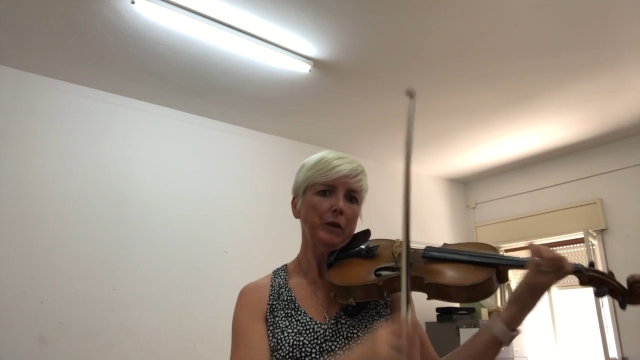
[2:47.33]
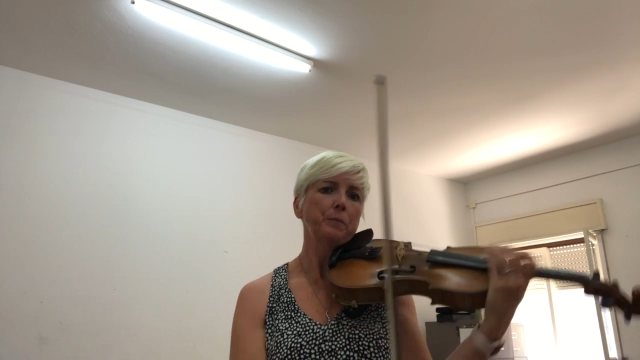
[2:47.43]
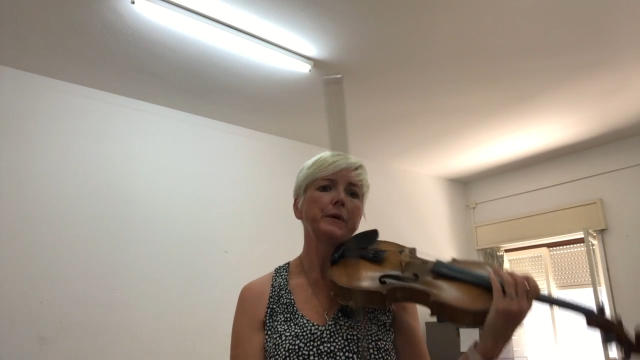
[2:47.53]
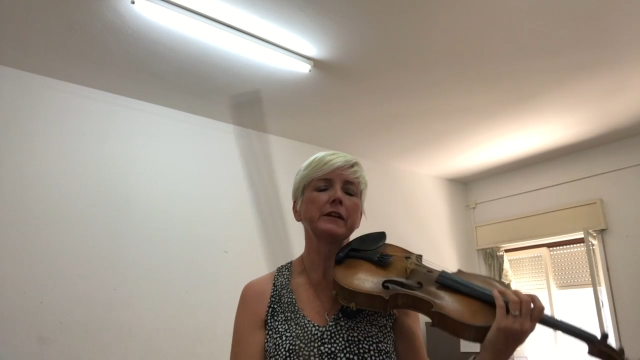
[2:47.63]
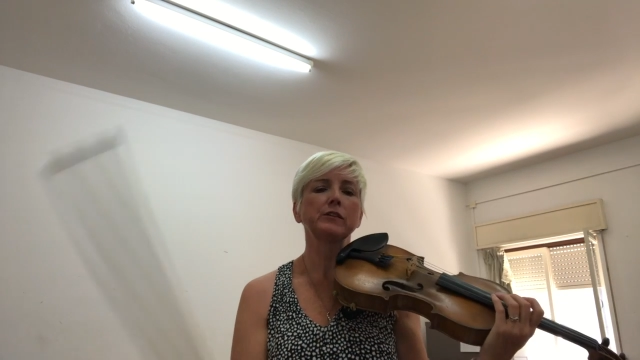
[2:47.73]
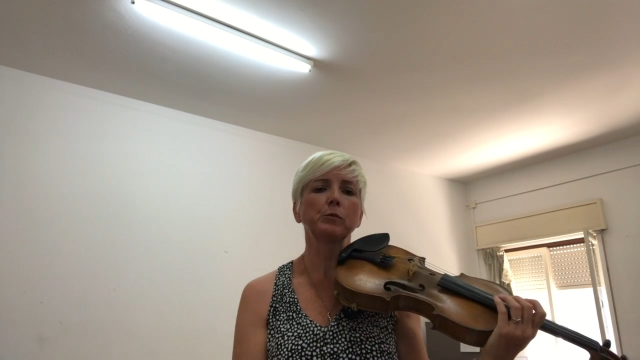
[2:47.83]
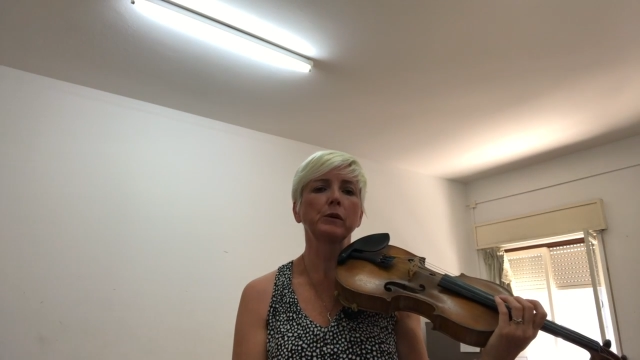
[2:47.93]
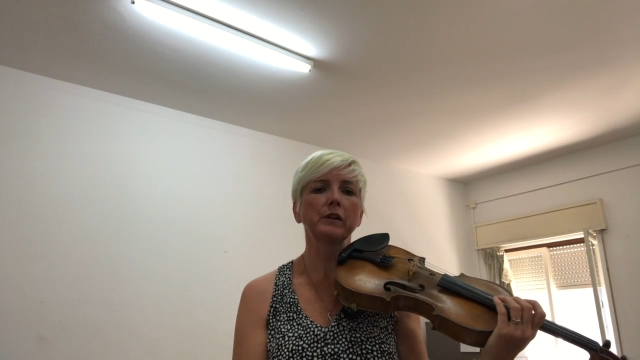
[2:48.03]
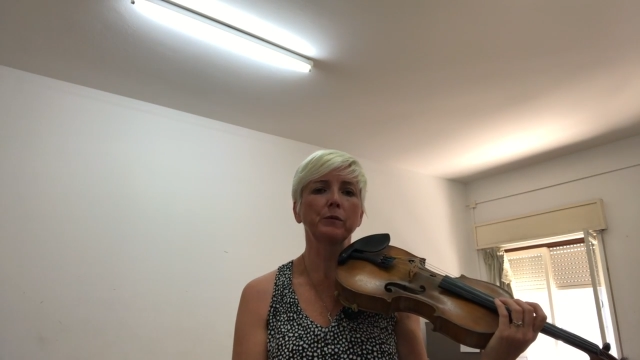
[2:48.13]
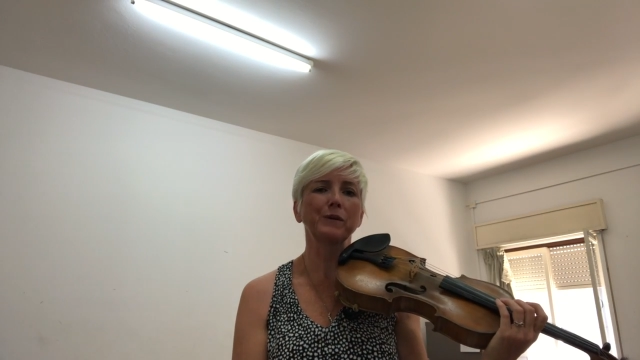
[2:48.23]
But it's
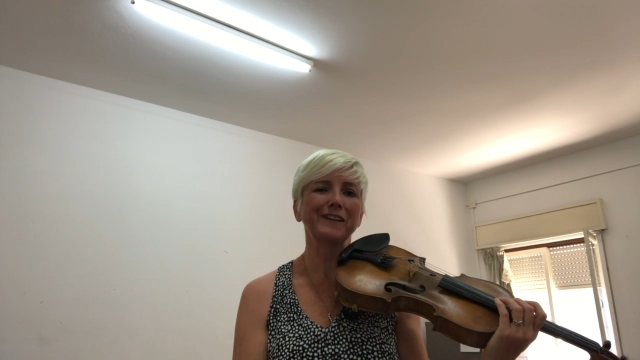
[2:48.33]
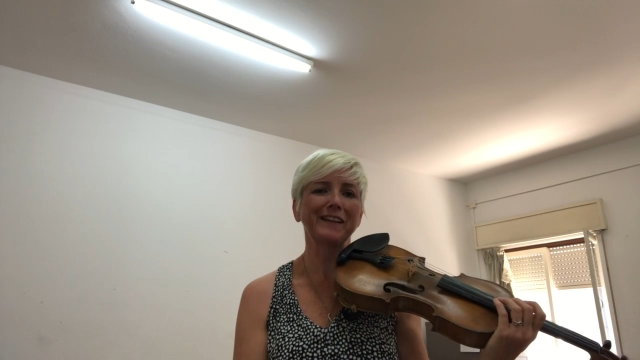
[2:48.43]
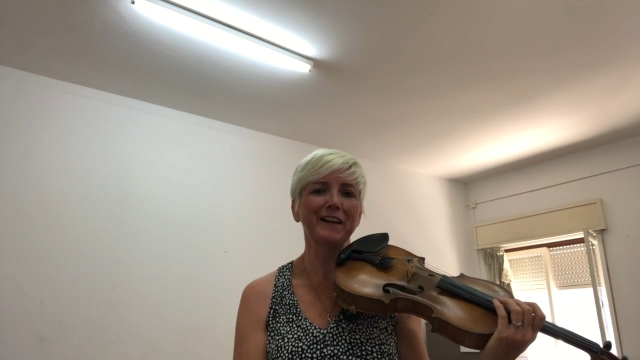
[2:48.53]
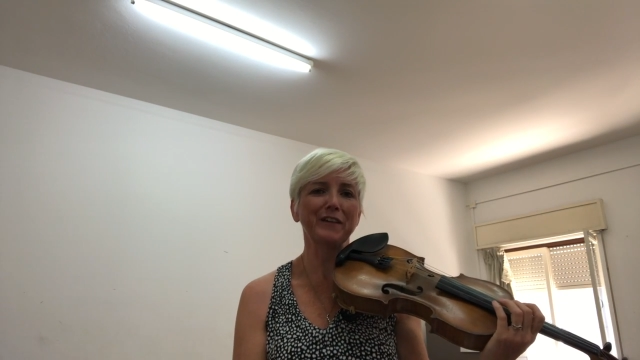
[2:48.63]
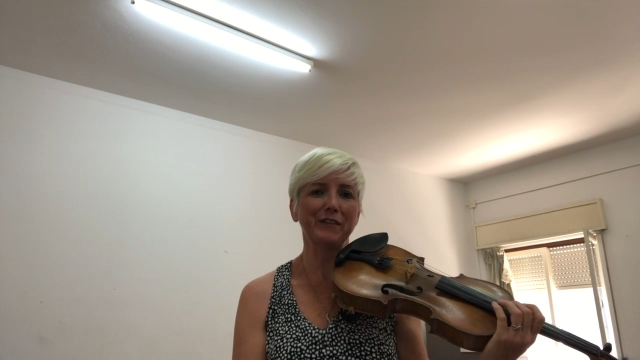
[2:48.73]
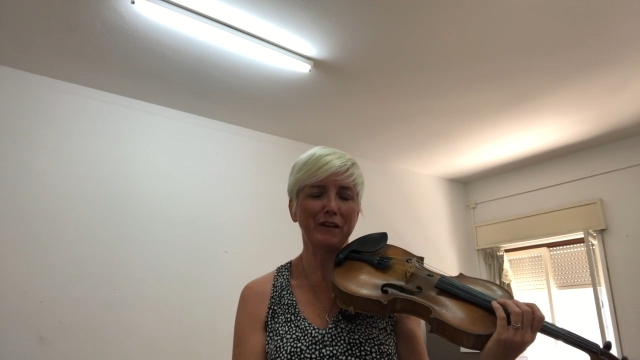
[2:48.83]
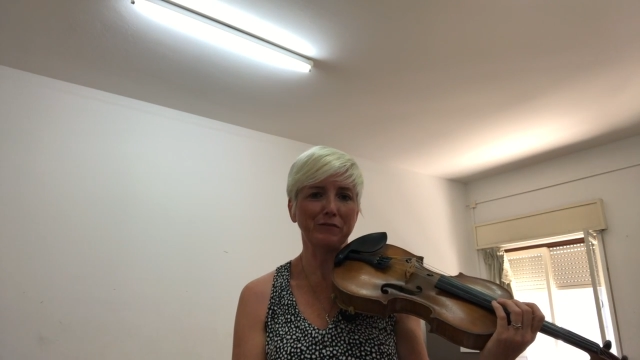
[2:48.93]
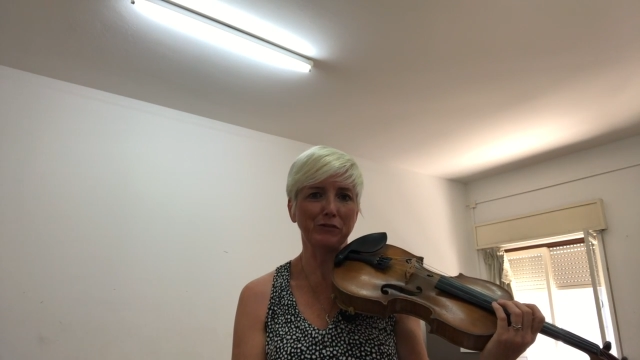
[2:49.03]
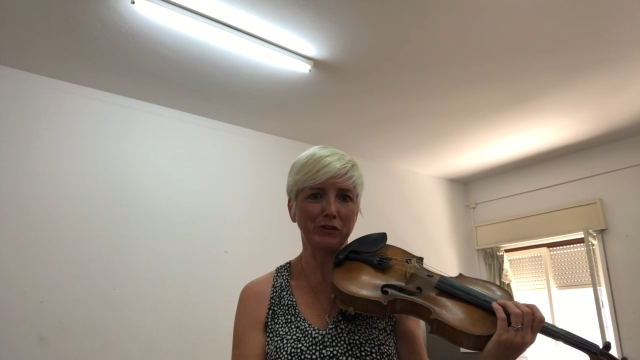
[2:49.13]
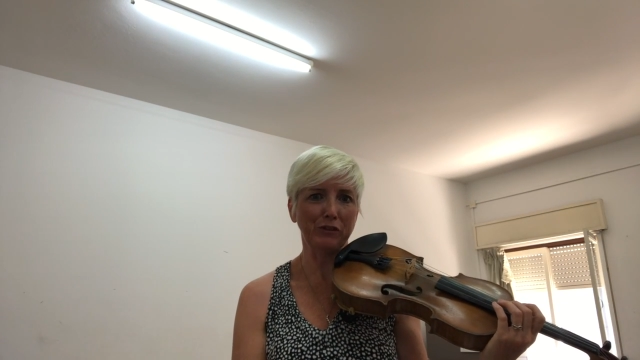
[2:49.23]
worth working out that
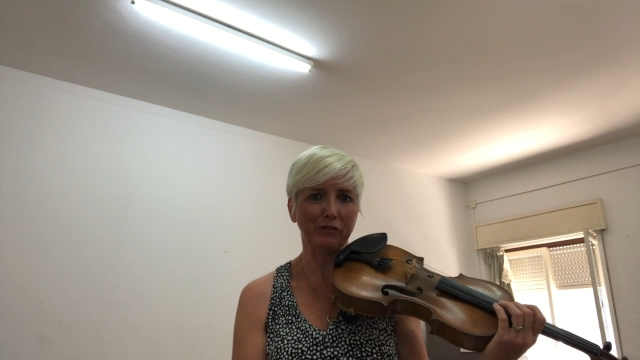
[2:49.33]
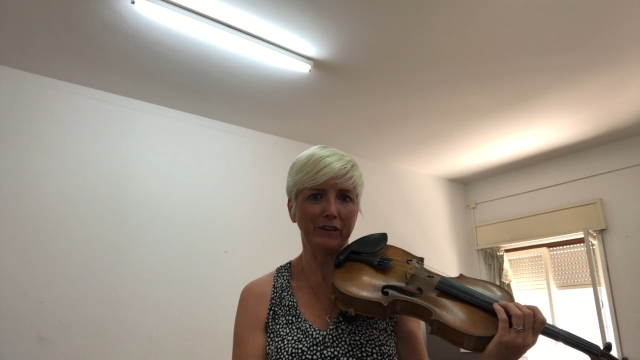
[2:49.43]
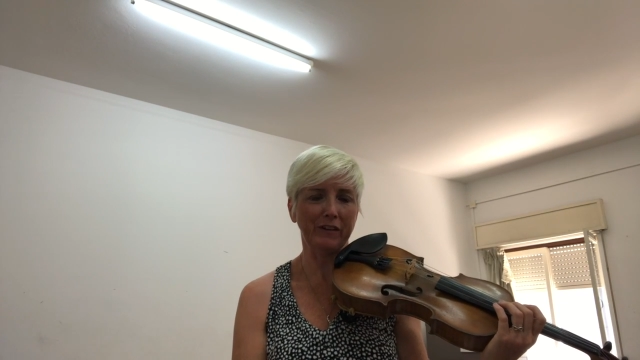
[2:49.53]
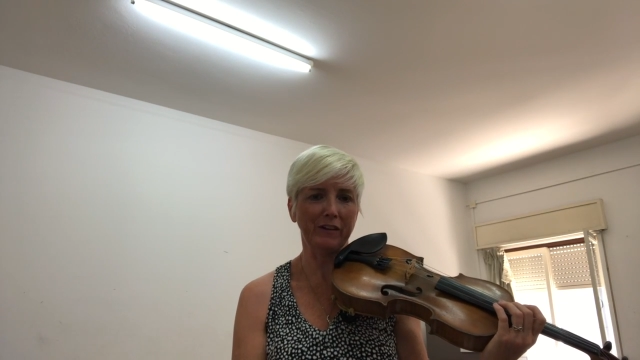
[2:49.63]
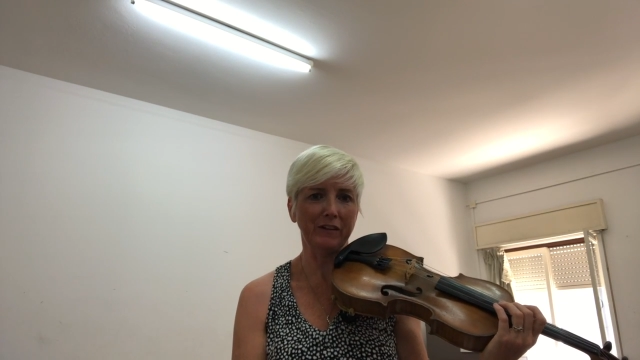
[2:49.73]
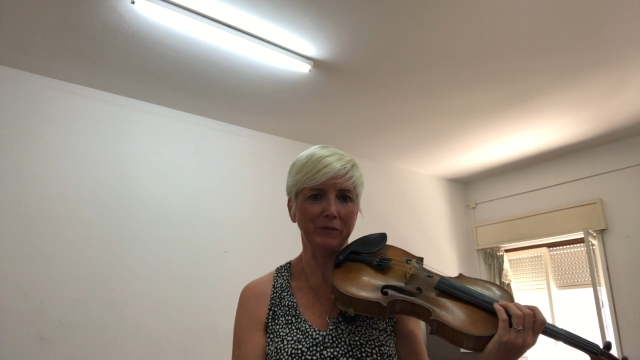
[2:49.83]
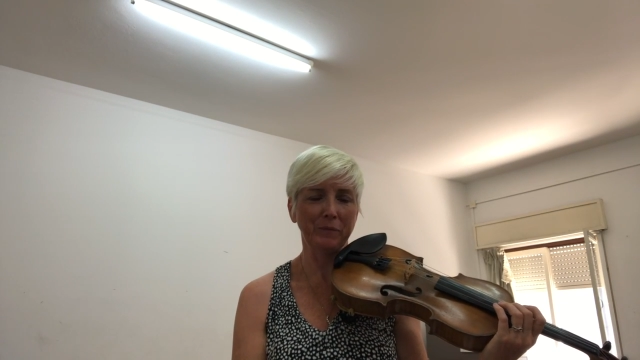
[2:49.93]
4th finger.